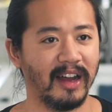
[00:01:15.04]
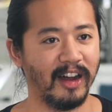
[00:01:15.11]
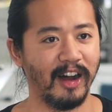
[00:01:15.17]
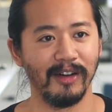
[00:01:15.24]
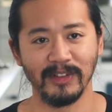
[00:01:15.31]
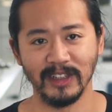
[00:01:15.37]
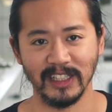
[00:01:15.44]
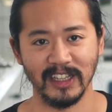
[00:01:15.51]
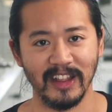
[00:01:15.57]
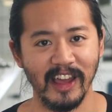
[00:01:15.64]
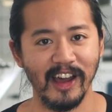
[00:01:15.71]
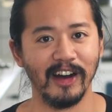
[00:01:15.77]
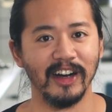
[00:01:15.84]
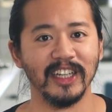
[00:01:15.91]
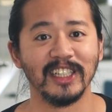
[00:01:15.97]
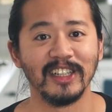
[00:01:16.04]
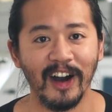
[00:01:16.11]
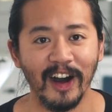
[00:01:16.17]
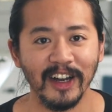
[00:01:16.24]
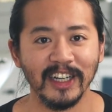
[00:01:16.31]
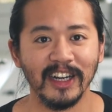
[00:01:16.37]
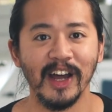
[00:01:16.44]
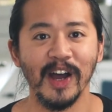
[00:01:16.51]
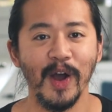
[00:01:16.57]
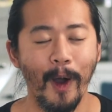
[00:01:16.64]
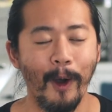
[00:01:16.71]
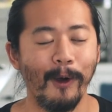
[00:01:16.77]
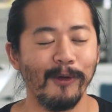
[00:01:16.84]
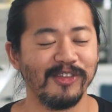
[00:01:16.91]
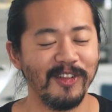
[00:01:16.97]
Obviously, there are a ton
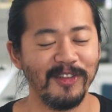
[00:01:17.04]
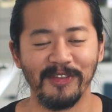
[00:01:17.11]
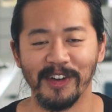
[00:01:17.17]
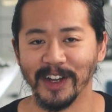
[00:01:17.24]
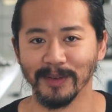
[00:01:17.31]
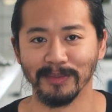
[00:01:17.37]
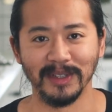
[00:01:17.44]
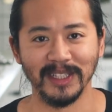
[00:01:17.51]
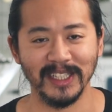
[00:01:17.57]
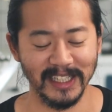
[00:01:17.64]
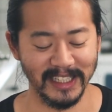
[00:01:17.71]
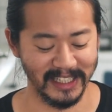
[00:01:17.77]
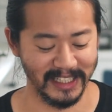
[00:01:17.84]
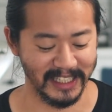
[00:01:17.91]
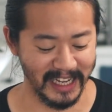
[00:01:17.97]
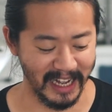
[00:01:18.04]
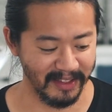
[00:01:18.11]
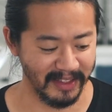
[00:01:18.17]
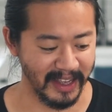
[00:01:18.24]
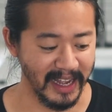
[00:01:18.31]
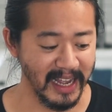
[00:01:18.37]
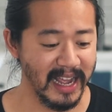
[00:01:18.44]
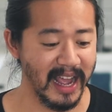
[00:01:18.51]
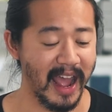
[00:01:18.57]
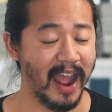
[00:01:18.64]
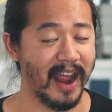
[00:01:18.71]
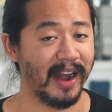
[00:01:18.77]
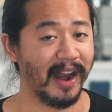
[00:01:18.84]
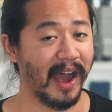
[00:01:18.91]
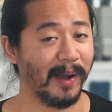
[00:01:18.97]
of failed businesses out there,
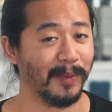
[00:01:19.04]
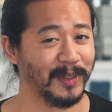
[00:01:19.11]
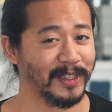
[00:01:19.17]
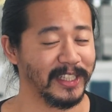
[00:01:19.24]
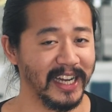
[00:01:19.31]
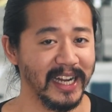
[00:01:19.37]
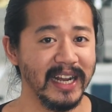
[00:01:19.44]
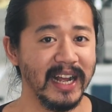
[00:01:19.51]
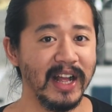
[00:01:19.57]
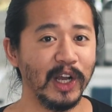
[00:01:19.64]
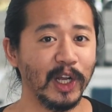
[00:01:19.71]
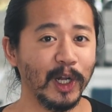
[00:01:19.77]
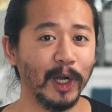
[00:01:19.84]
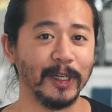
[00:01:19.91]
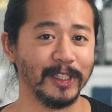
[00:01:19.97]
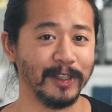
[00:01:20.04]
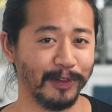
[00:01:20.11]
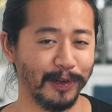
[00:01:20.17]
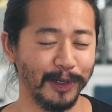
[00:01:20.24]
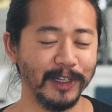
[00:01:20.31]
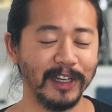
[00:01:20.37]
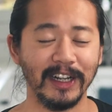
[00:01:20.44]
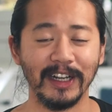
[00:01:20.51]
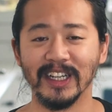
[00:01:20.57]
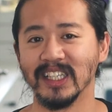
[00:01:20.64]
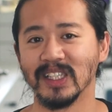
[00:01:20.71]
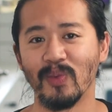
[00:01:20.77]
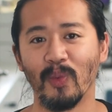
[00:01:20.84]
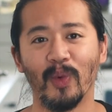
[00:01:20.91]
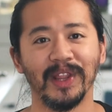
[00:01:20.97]
and I would say cost of good
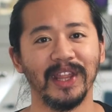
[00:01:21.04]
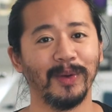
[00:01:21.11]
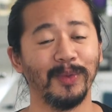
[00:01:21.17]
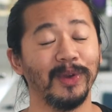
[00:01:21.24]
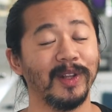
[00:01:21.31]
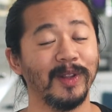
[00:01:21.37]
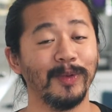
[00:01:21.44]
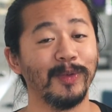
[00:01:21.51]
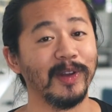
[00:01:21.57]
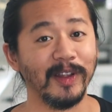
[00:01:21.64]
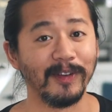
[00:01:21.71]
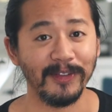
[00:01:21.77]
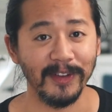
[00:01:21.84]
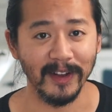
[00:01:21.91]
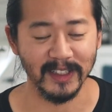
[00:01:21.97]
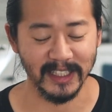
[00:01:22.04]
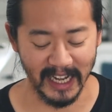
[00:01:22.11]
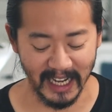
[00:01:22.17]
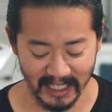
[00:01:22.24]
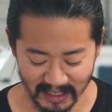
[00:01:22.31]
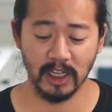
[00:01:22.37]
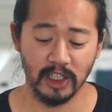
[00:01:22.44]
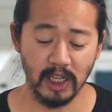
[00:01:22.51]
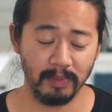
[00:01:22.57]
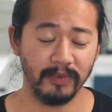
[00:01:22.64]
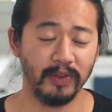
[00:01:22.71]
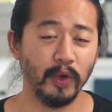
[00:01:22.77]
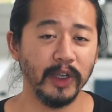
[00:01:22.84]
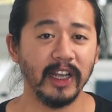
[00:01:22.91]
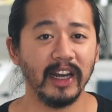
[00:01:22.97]
is what they really failed at. So
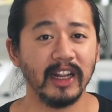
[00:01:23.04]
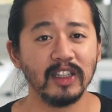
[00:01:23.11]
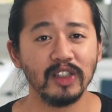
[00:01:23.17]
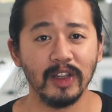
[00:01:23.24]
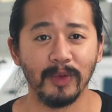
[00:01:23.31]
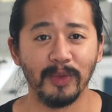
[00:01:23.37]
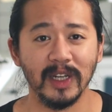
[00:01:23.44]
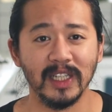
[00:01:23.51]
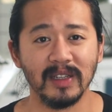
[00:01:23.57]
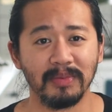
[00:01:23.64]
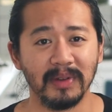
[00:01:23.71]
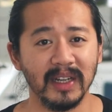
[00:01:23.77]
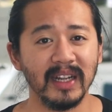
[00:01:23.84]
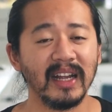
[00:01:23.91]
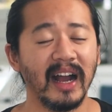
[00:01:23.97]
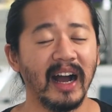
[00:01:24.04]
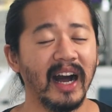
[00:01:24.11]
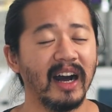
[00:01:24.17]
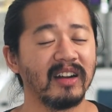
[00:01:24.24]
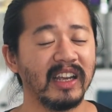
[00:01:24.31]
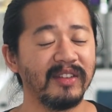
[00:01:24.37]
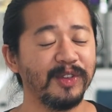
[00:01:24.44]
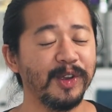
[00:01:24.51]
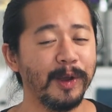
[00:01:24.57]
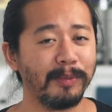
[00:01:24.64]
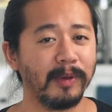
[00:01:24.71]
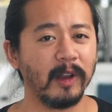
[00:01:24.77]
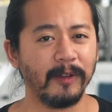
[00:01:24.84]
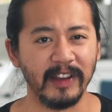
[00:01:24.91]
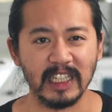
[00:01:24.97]
before we get into the recipe, I'll give you a
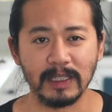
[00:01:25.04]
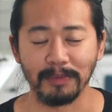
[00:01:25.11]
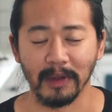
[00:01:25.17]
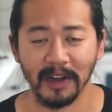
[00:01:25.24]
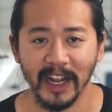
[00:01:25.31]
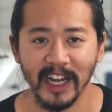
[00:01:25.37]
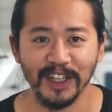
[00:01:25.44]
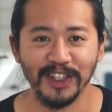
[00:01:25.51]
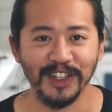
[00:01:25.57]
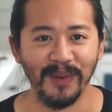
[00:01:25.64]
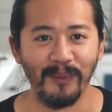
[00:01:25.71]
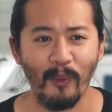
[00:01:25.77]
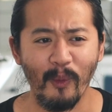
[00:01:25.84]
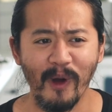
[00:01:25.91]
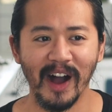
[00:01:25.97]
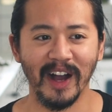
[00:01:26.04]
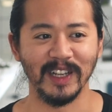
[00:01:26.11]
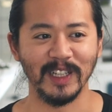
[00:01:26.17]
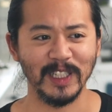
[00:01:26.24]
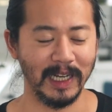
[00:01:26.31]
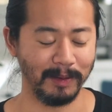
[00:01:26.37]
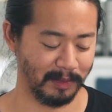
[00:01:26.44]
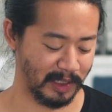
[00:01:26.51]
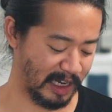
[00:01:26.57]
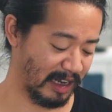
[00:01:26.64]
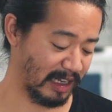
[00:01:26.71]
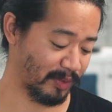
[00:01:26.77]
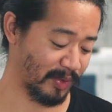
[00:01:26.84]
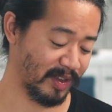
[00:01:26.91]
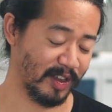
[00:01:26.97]
bit of explanation why
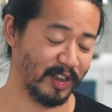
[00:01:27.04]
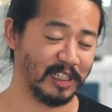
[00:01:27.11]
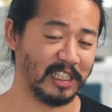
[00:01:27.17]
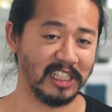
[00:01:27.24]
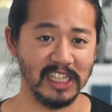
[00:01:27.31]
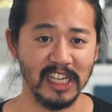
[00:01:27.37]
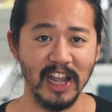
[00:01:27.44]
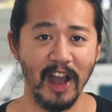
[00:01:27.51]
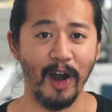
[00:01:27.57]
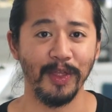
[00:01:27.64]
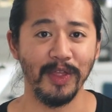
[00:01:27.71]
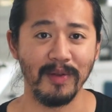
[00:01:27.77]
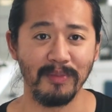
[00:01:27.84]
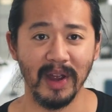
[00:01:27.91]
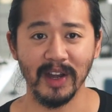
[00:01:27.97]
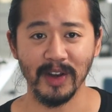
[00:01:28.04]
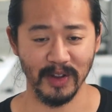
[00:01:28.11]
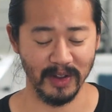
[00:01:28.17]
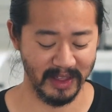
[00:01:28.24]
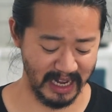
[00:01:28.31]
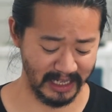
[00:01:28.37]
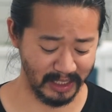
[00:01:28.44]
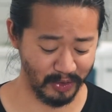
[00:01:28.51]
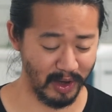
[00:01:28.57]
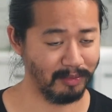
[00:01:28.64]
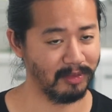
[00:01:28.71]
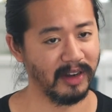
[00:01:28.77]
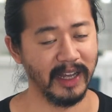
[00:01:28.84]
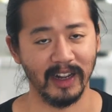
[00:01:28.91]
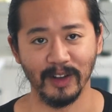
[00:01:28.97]
sometimes when you see on the menu that
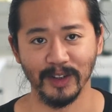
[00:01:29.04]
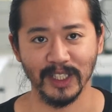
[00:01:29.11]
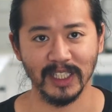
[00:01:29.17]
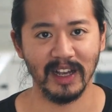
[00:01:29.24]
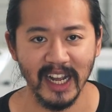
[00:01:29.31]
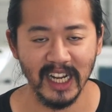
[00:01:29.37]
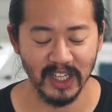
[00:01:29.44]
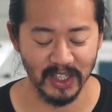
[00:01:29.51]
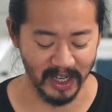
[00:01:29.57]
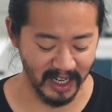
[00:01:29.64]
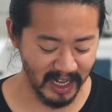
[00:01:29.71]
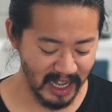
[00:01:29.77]
scrambled egg costs extra.